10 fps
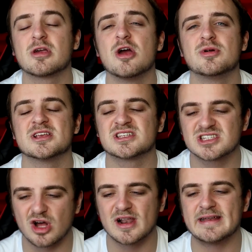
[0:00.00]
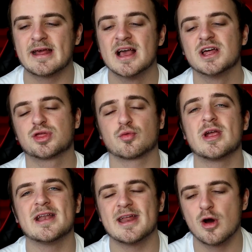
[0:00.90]
I'm going with a solid
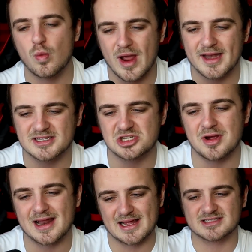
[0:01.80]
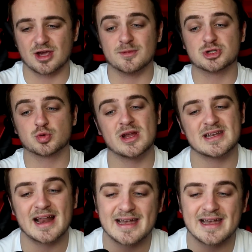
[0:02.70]
3-0 win to Atletico Madrid.